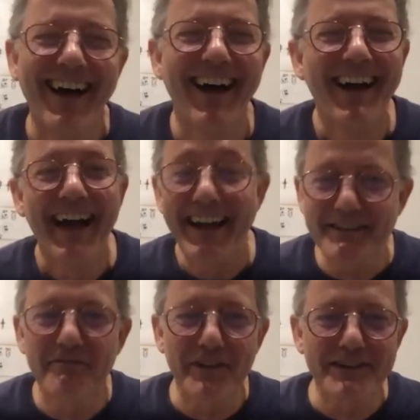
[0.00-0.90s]
It's the
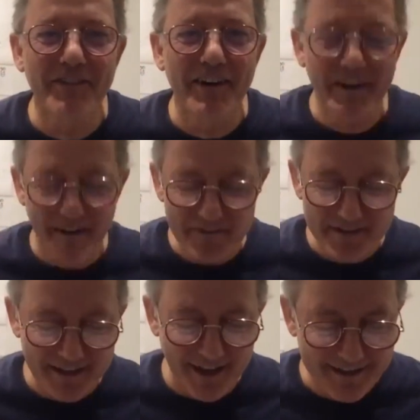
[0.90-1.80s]
first photo I've seen
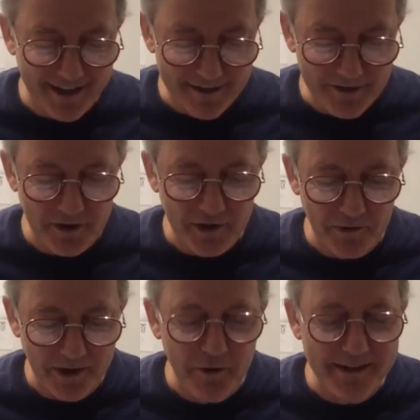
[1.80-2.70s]
like that. I thought,
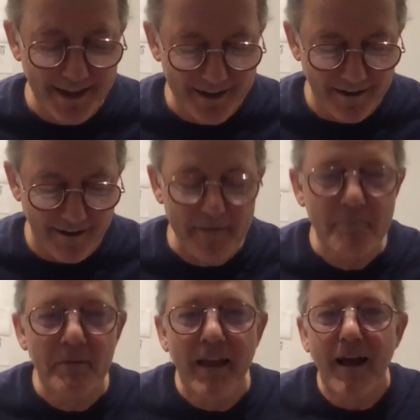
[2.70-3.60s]
who is that guy?
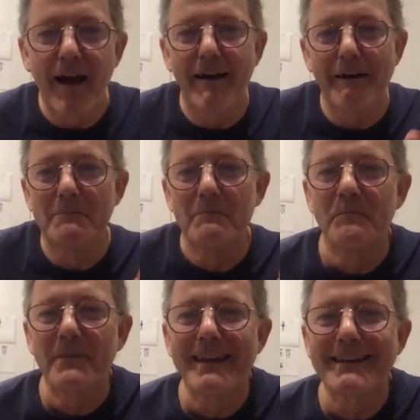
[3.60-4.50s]

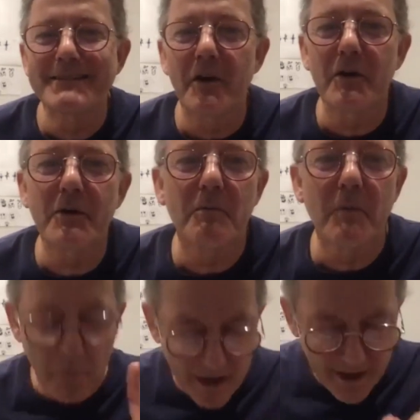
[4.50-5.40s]
So
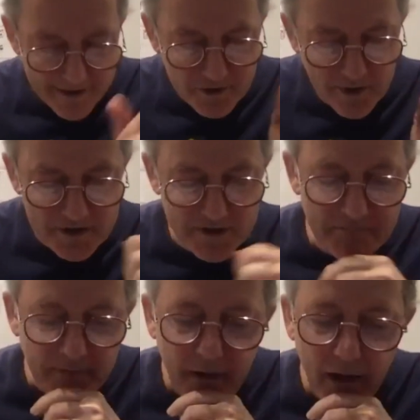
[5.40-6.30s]
my last question,
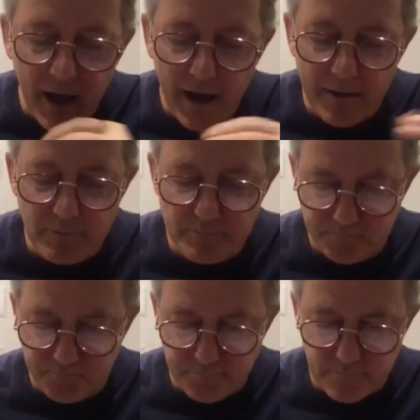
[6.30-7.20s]

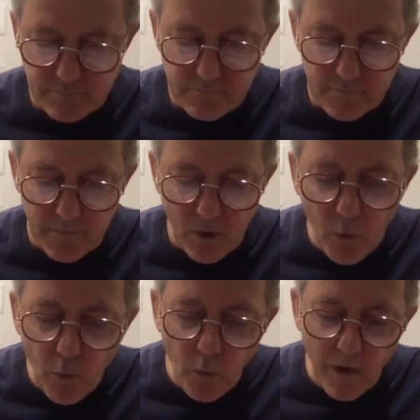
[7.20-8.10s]

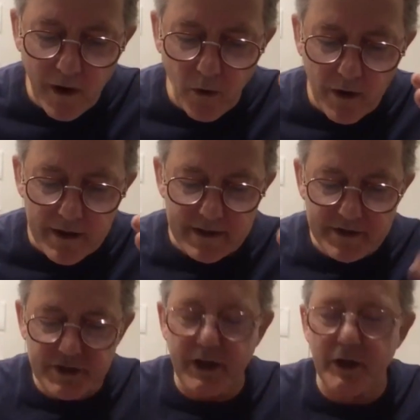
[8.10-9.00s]

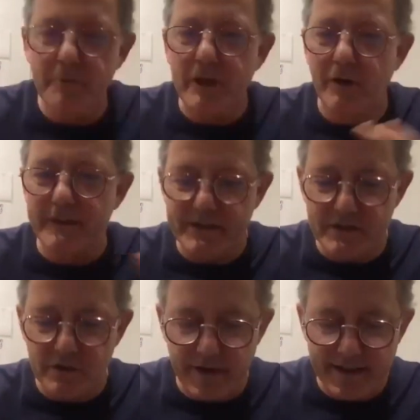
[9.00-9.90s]
to go beyond the
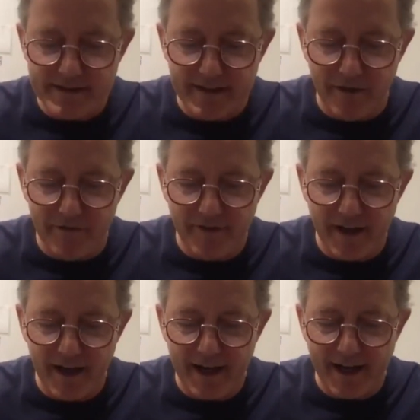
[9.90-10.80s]
story itself,
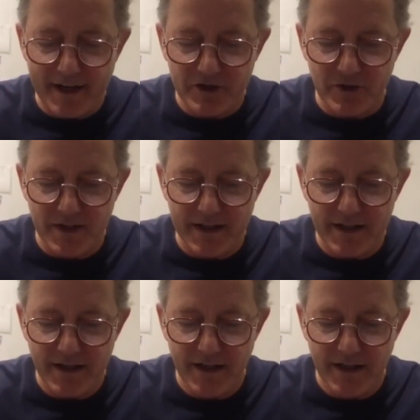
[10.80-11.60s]
it actually